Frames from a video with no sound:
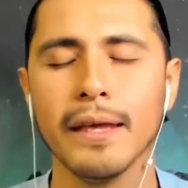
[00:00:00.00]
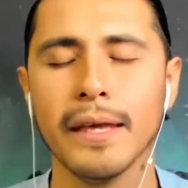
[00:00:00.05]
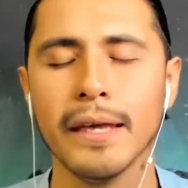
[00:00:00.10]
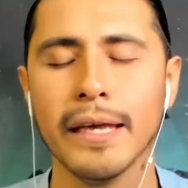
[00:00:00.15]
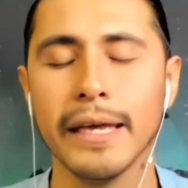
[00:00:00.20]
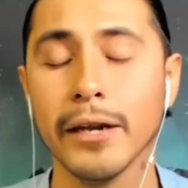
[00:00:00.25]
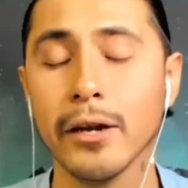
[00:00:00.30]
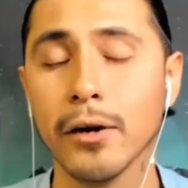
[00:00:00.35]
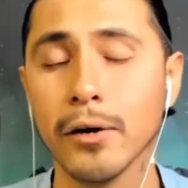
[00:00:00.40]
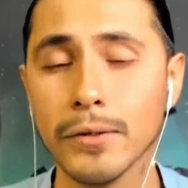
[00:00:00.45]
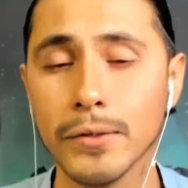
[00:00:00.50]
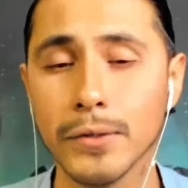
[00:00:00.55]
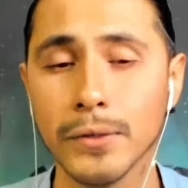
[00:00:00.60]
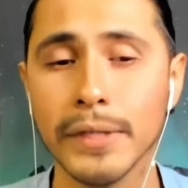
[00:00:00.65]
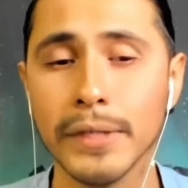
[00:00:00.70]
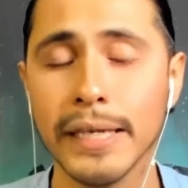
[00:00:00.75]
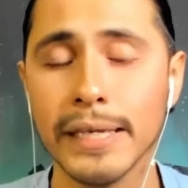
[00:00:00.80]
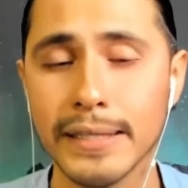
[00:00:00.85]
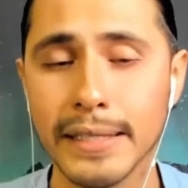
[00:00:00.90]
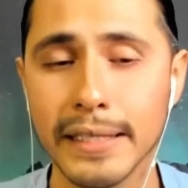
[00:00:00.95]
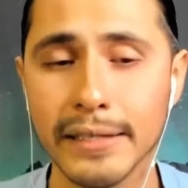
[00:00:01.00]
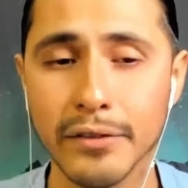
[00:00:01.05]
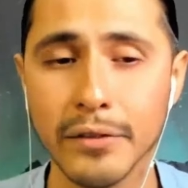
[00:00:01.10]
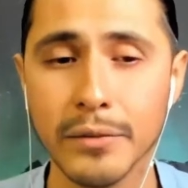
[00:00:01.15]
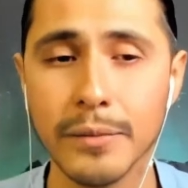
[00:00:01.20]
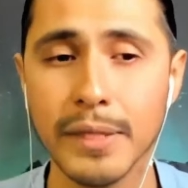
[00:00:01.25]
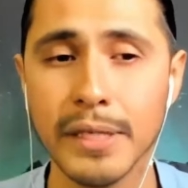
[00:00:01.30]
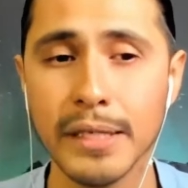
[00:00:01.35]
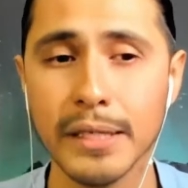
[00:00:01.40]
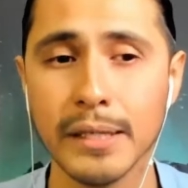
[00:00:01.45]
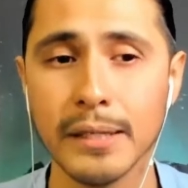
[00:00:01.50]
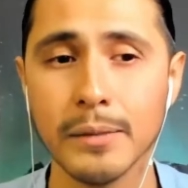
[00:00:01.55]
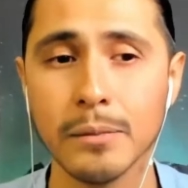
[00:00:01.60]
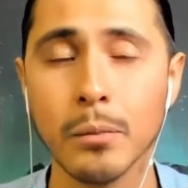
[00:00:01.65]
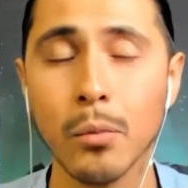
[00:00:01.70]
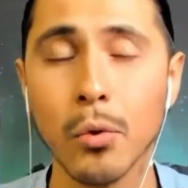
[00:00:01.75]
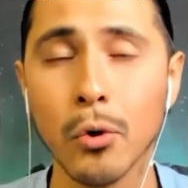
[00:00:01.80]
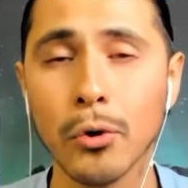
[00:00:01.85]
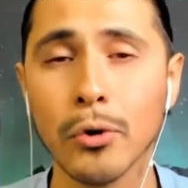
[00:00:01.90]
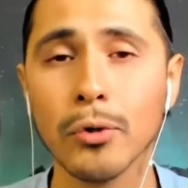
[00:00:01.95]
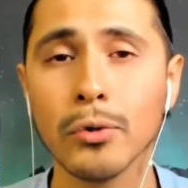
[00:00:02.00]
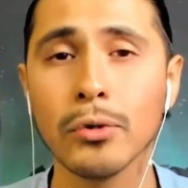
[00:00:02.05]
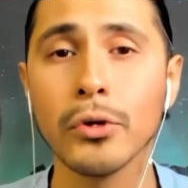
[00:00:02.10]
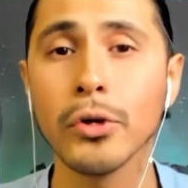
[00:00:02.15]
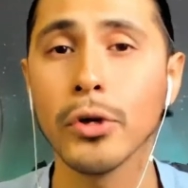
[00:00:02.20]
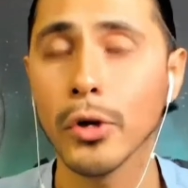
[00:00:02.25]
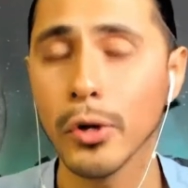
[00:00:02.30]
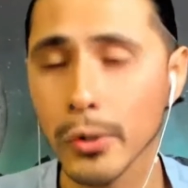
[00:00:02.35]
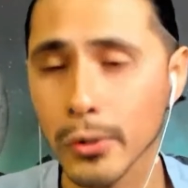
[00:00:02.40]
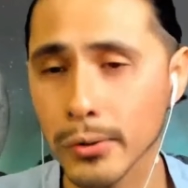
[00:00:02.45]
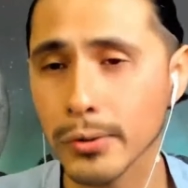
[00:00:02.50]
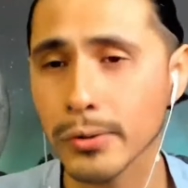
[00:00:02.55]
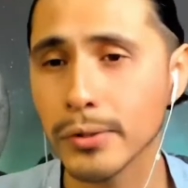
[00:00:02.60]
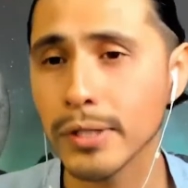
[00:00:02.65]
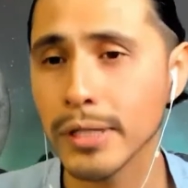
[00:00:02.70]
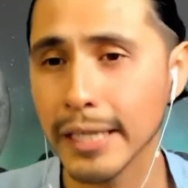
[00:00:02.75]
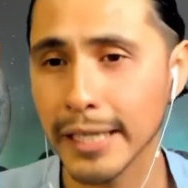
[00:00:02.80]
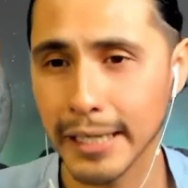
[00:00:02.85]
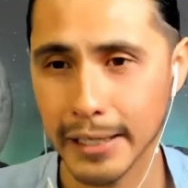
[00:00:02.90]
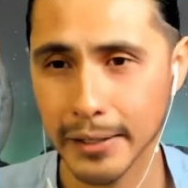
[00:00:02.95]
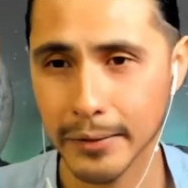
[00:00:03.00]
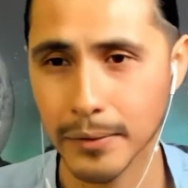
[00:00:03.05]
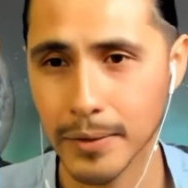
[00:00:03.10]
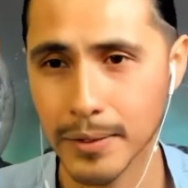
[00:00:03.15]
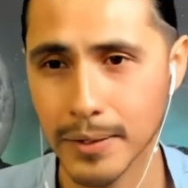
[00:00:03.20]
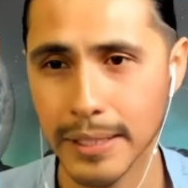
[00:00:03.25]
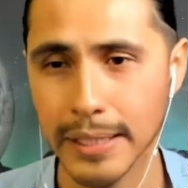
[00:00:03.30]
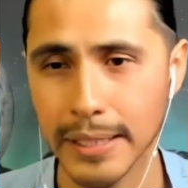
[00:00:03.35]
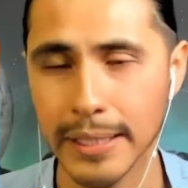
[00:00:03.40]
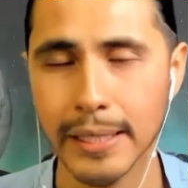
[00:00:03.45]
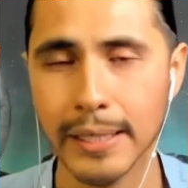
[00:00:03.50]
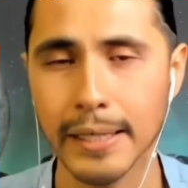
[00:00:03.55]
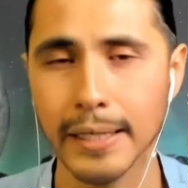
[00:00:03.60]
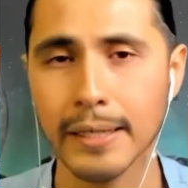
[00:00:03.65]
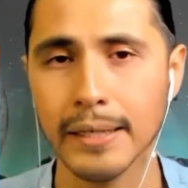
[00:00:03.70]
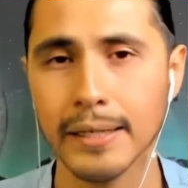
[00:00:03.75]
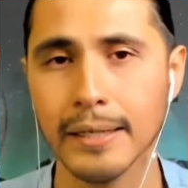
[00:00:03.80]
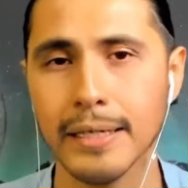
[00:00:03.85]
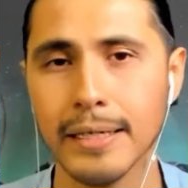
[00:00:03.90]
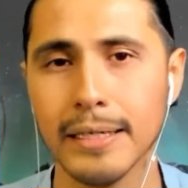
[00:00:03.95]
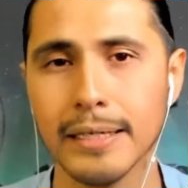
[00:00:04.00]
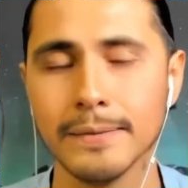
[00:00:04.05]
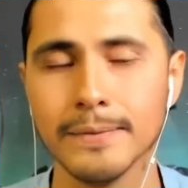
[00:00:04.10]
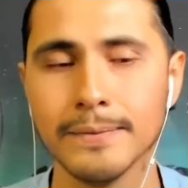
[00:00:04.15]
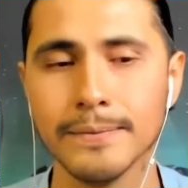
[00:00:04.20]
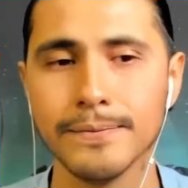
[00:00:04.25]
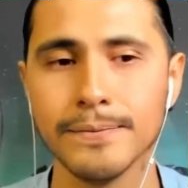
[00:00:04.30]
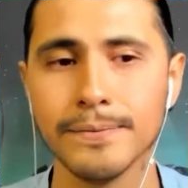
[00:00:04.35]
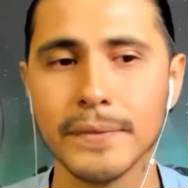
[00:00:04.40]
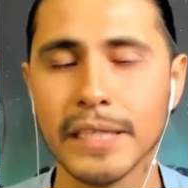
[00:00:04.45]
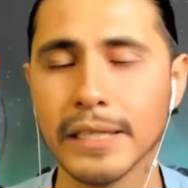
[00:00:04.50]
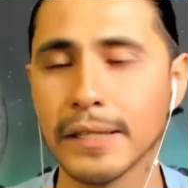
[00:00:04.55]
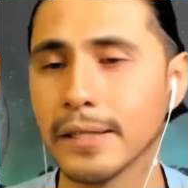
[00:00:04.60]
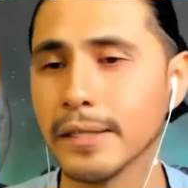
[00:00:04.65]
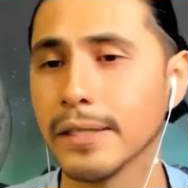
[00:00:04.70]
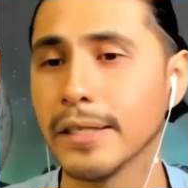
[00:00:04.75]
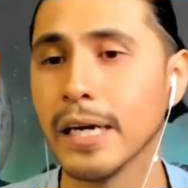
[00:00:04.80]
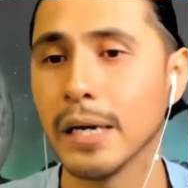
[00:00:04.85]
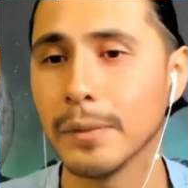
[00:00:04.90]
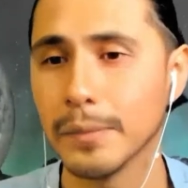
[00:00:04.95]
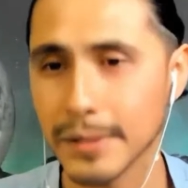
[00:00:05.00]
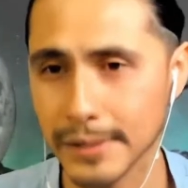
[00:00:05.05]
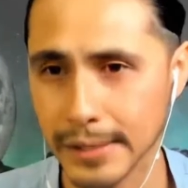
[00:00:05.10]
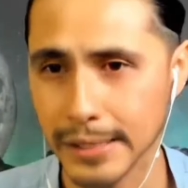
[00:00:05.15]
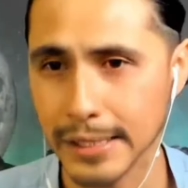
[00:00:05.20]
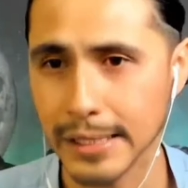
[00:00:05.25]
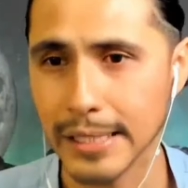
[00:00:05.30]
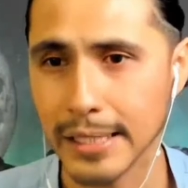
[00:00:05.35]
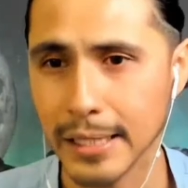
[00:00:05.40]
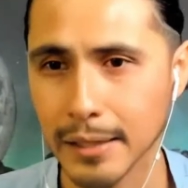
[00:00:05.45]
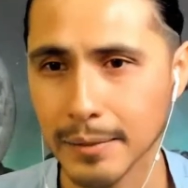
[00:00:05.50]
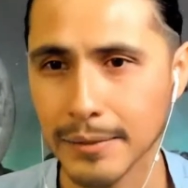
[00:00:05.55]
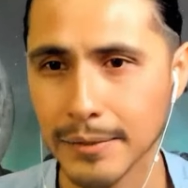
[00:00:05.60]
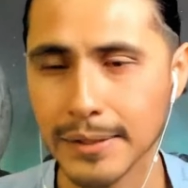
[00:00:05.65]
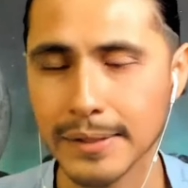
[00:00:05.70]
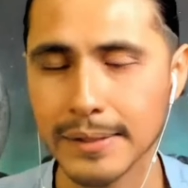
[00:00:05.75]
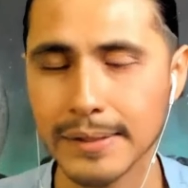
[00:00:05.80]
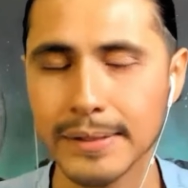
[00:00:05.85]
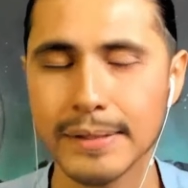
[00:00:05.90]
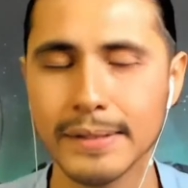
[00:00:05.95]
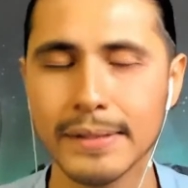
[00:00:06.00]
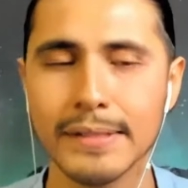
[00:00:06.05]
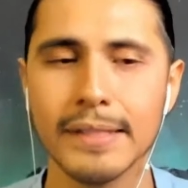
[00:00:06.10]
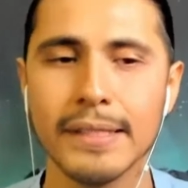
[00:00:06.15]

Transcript: And also it has given me a moral code, like I was saying, like the yamas and niyamas.